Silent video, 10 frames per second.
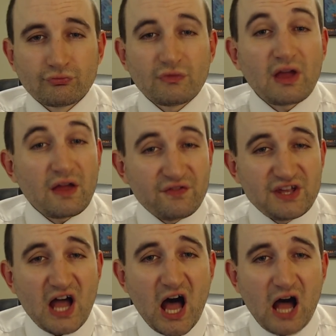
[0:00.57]
And the
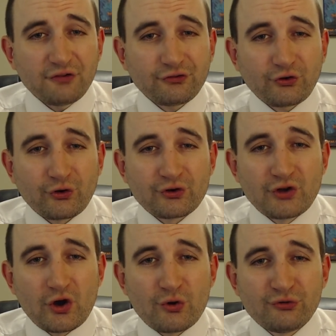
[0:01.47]
Oscar
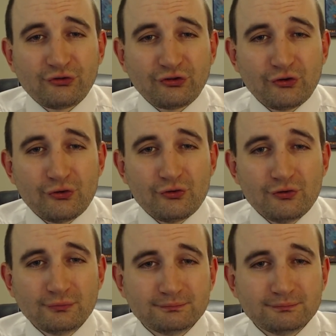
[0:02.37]
goes to